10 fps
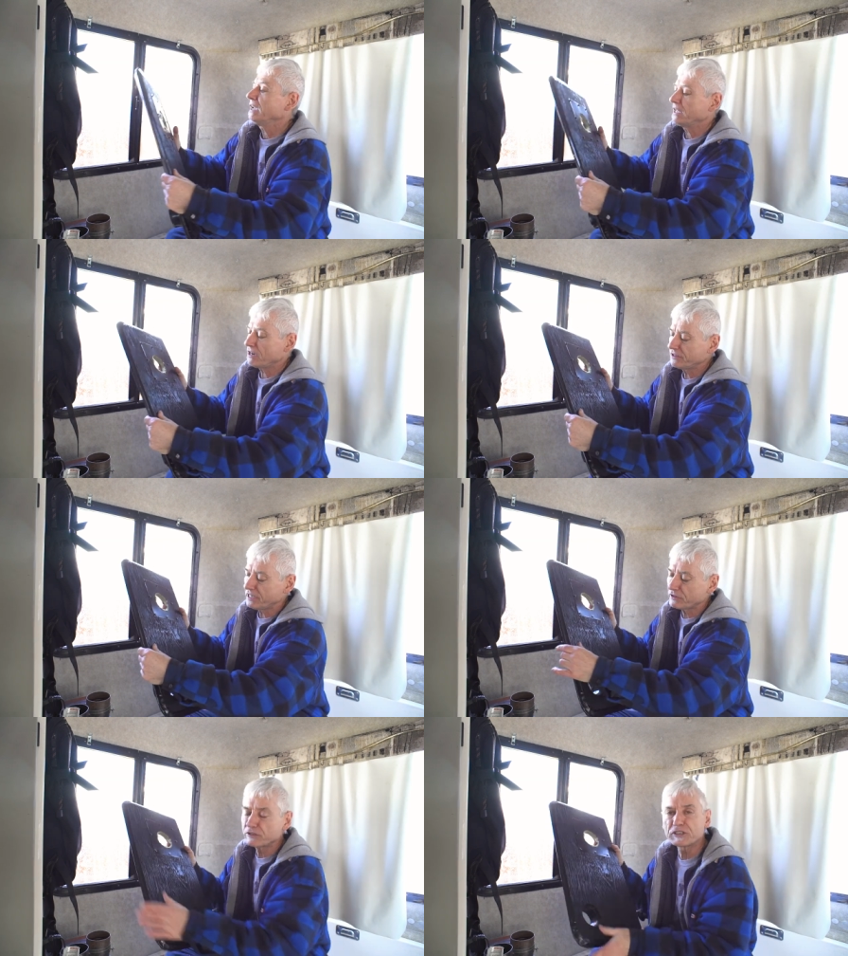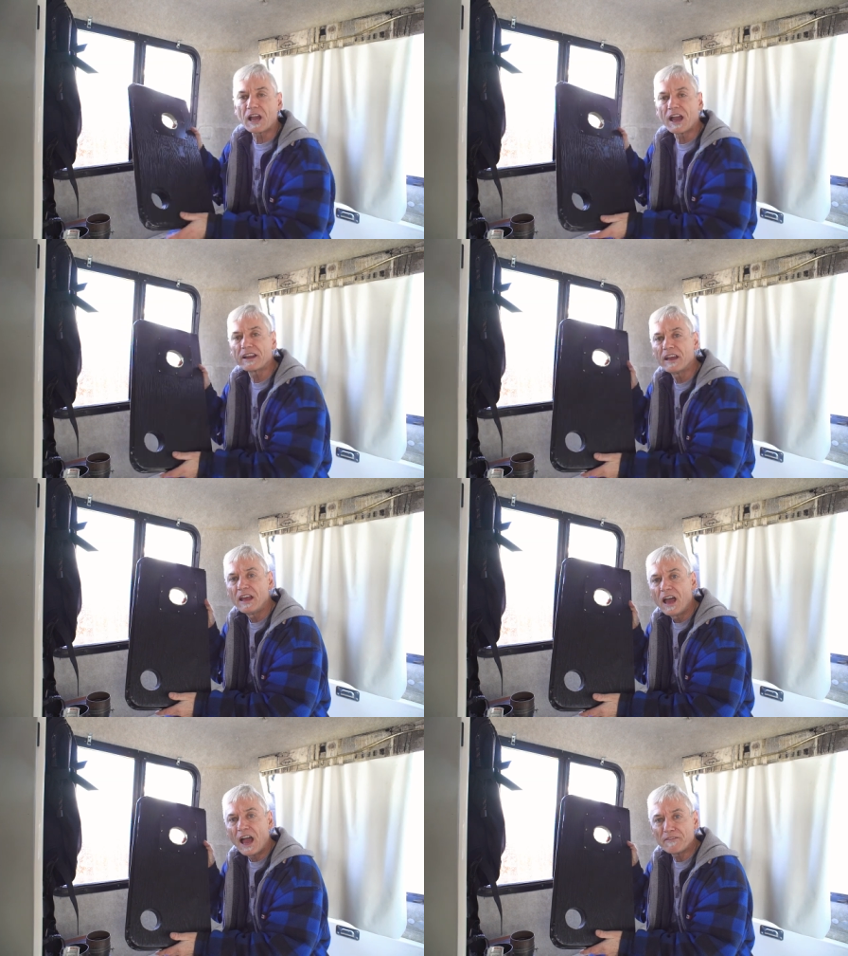And on the other side
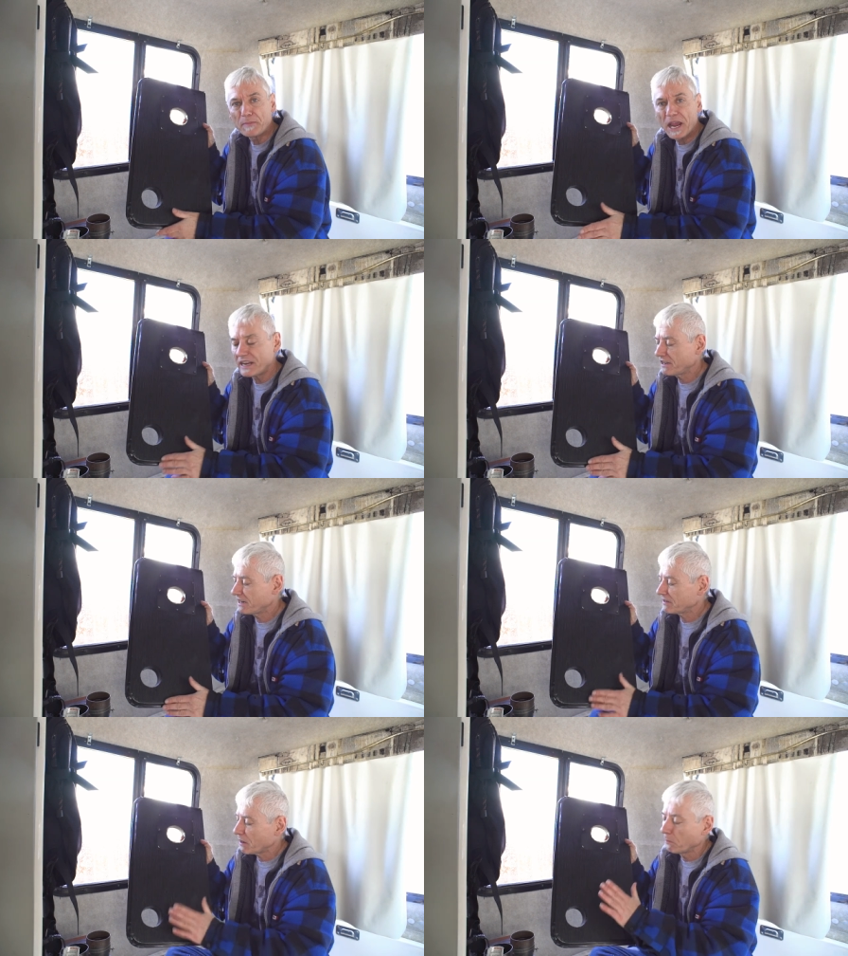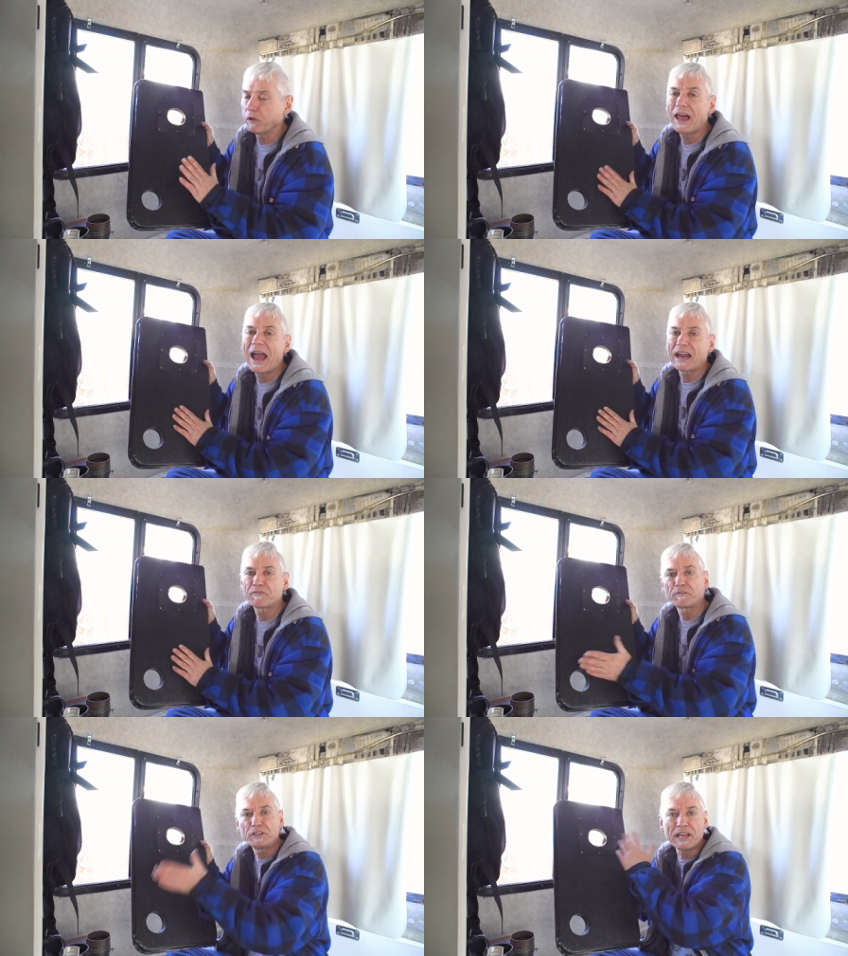I've painted it black
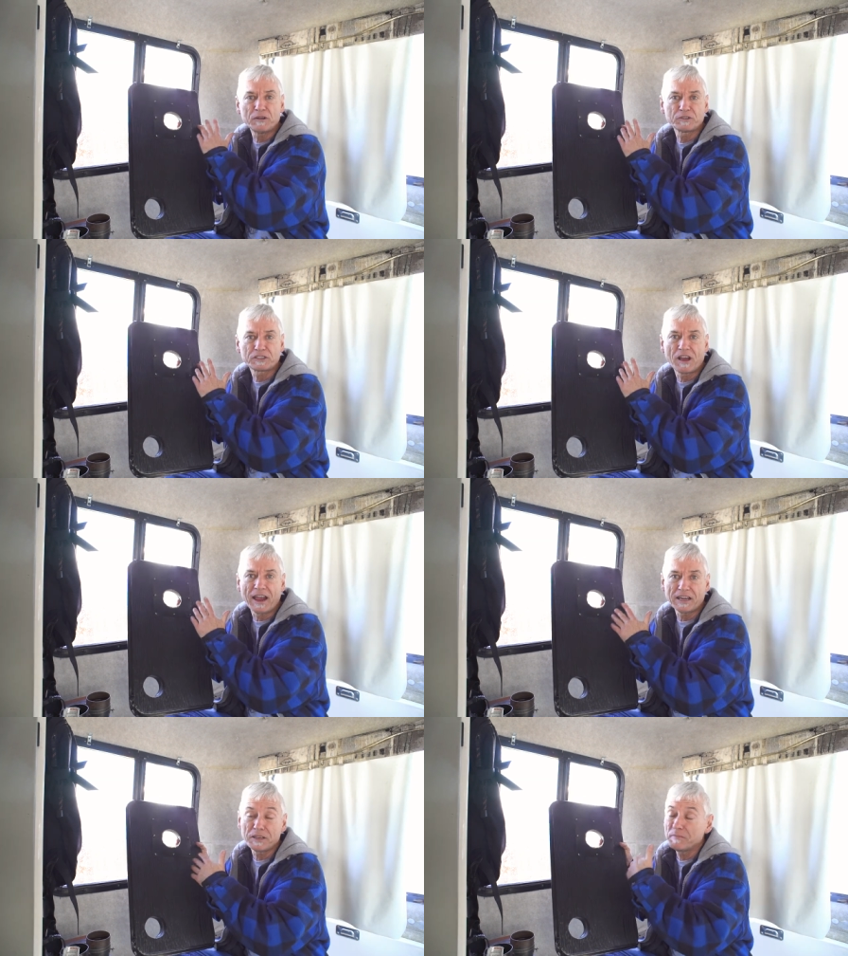for the outside.